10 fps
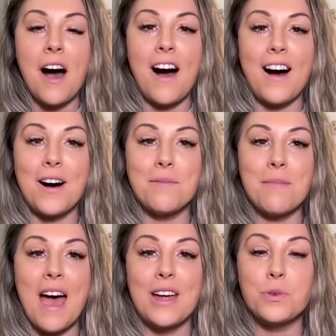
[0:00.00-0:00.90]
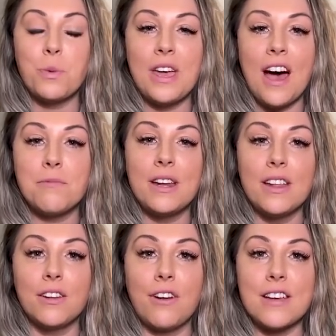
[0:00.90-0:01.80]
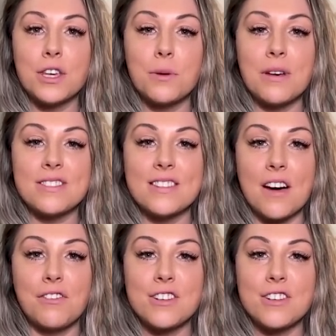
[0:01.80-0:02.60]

Um, and we have been in the rescue business ever